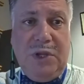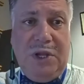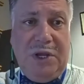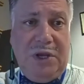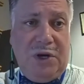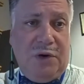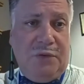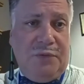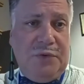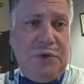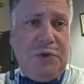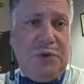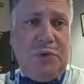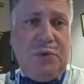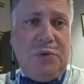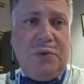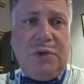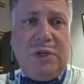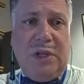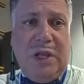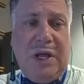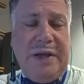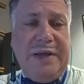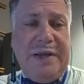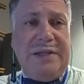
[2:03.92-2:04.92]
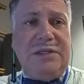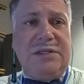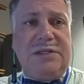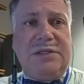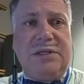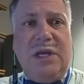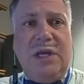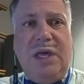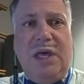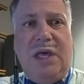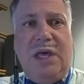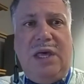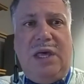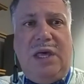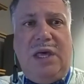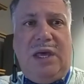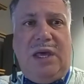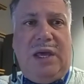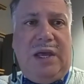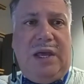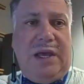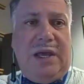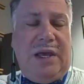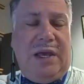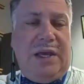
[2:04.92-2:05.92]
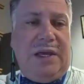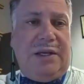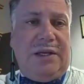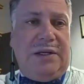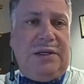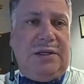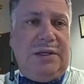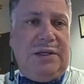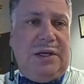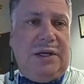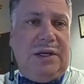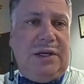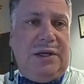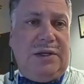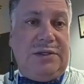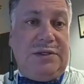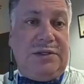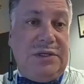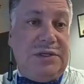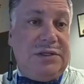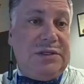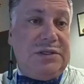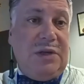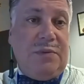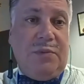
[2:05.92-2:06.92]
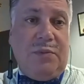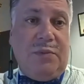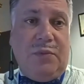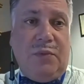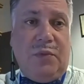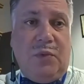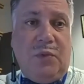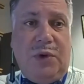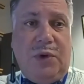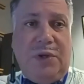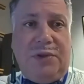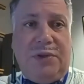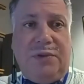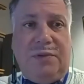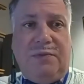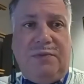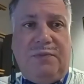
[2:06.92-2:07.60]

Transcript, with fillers: interview clients and uh, assist them with